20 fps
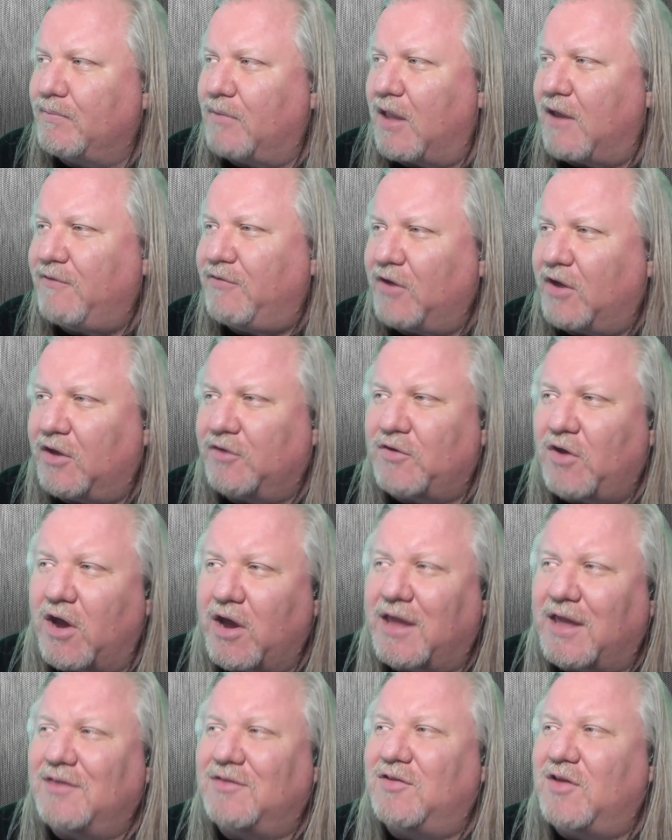If the guitar
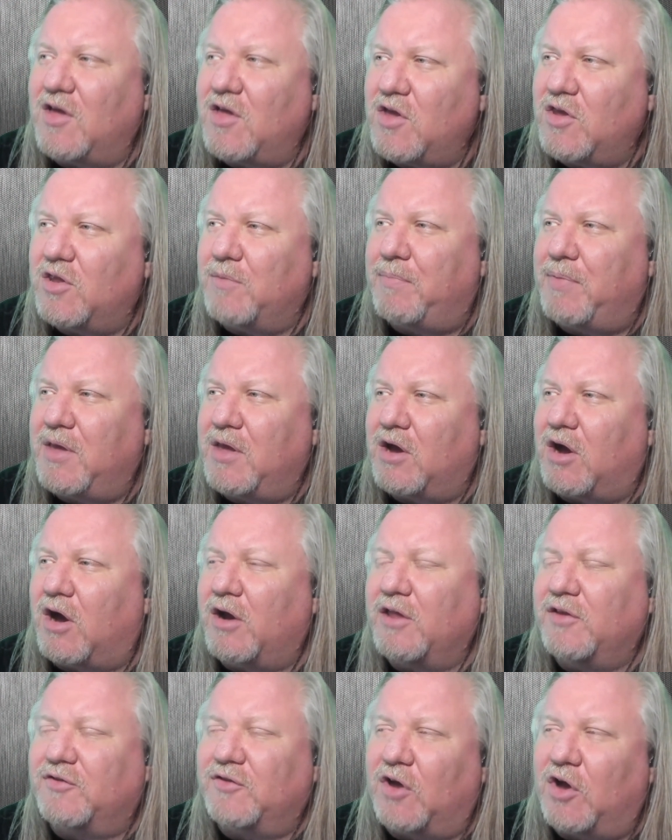continued to be
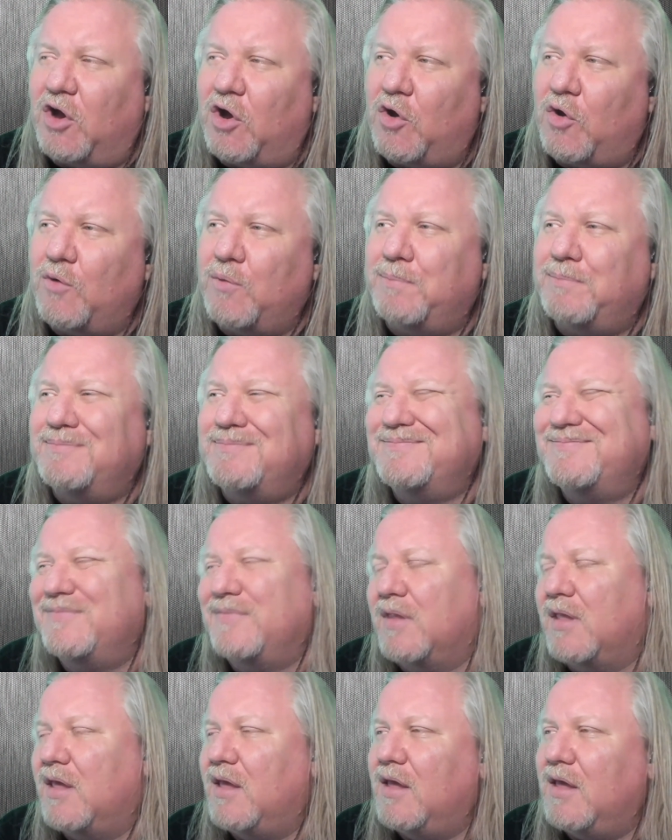on its own,
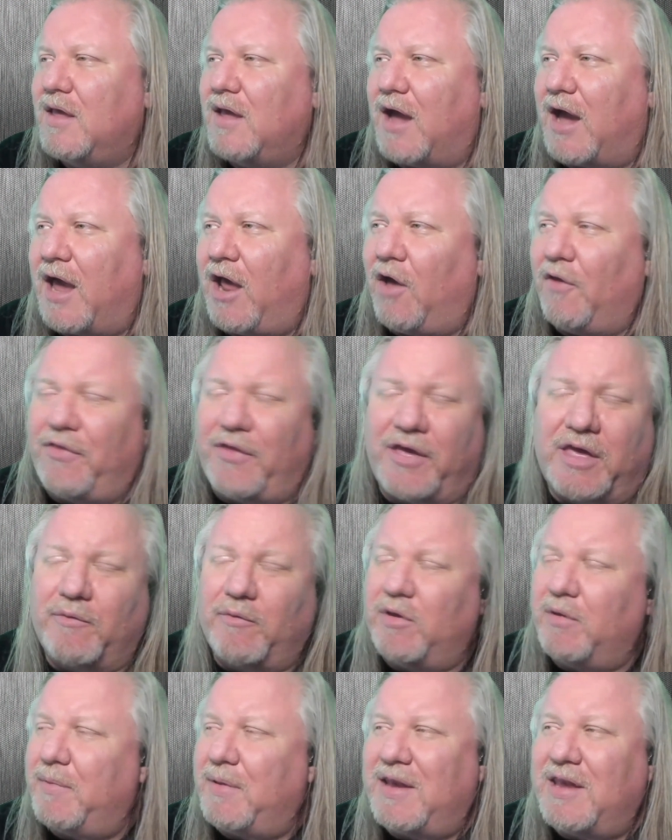I don't think it
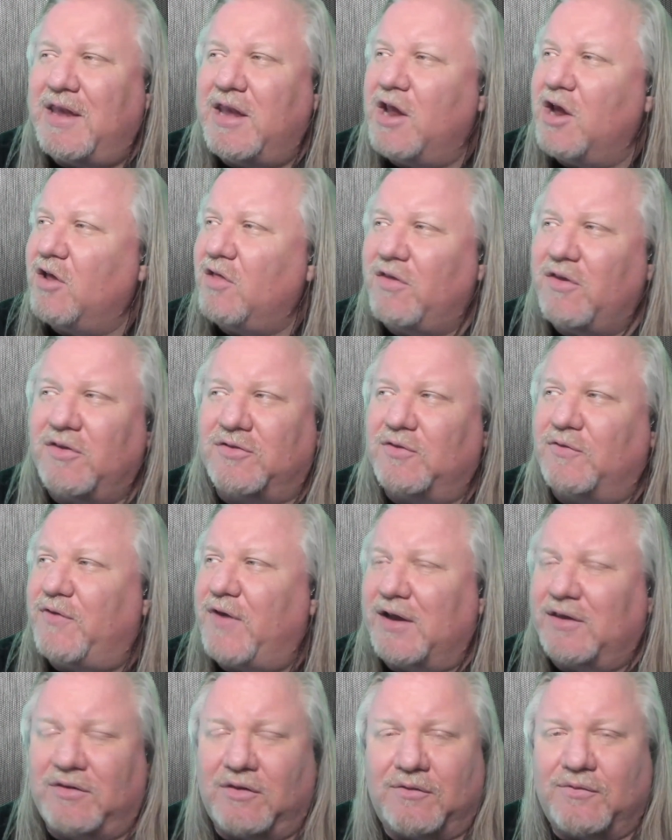would have been nearly as
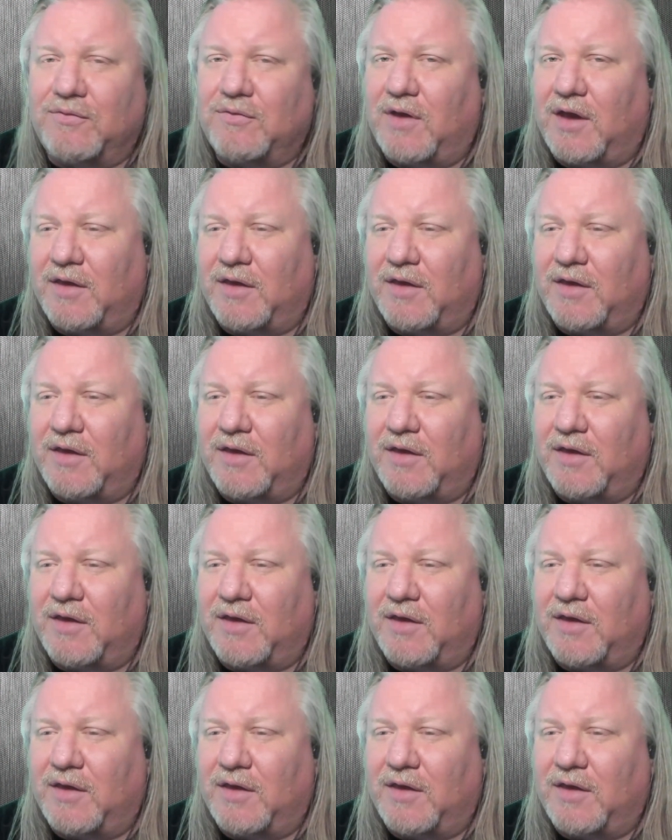effective.